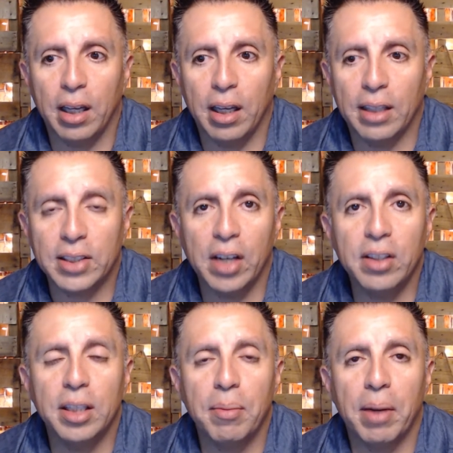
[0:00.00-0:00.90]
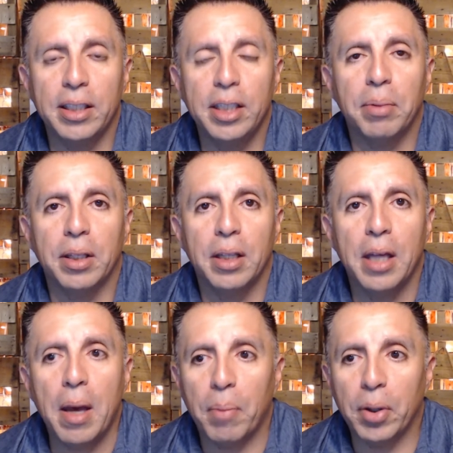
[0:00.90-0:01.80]
scaring them a little bit,
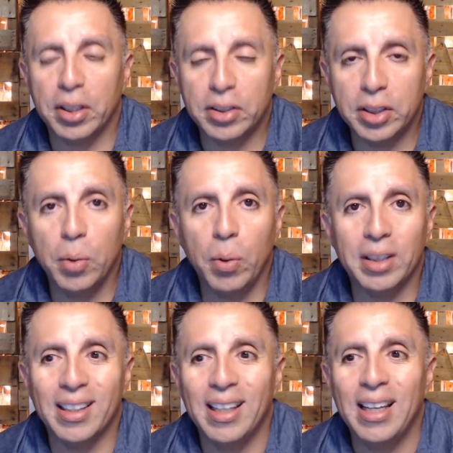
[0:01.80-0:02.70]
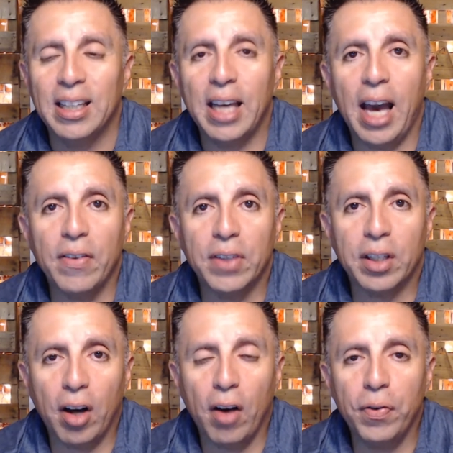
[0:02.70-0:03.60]
but they still went. They have the
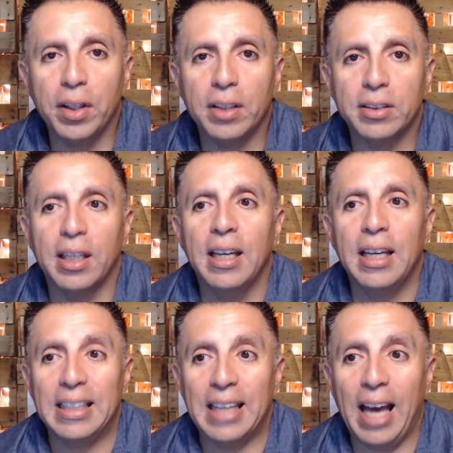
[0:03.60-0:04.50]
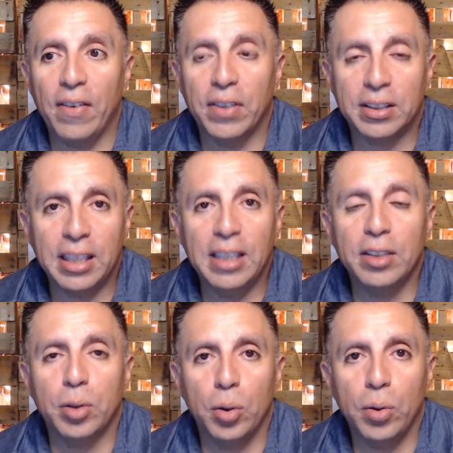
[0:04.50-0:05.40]
confidence, they have the
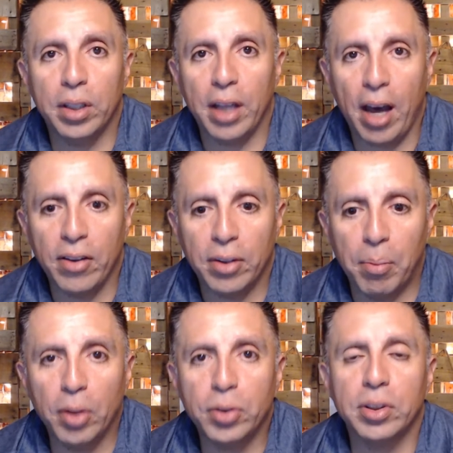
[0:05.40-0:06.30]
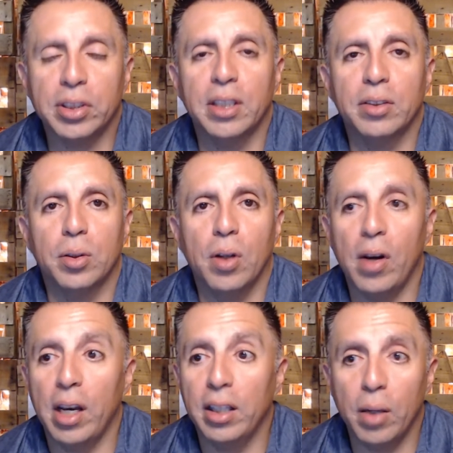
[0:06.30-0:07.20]
skills to do it, they have the motor skills to go,
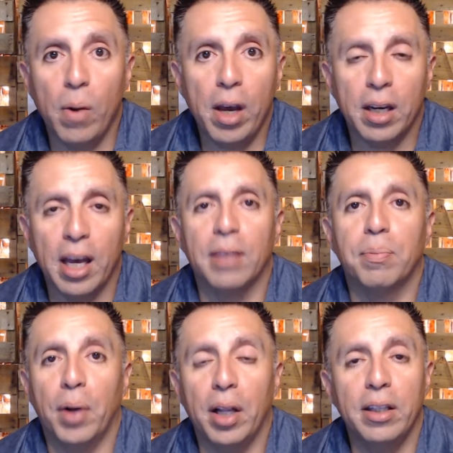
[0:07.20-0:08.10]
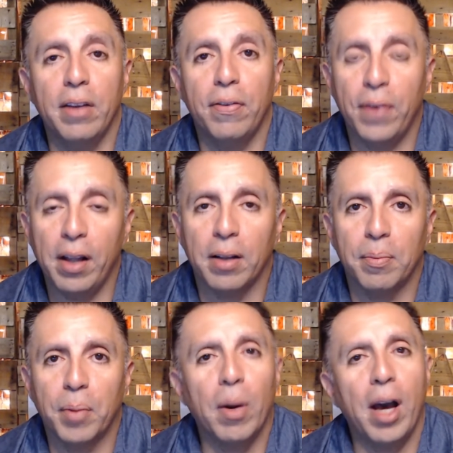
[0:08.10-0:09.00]
and they went, and probably they failed.
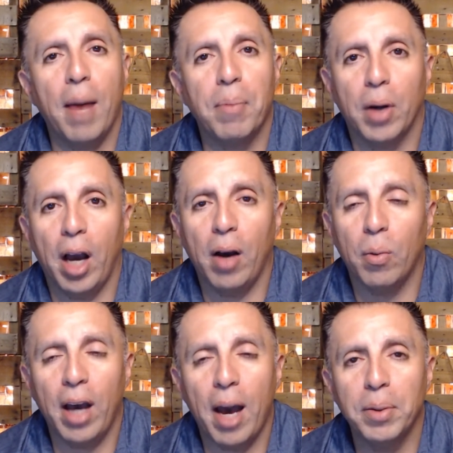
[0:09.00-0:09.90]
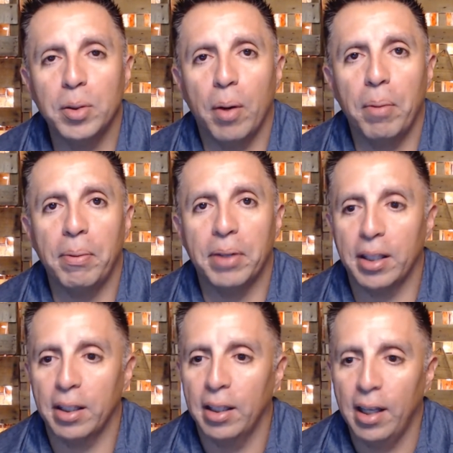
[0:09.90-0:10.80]
But what happened? What happened to a baby?
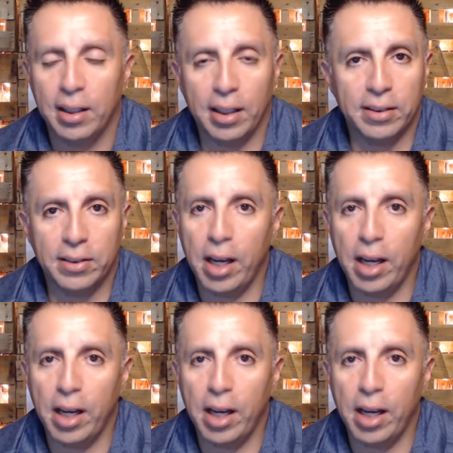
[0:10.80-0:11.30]
They stand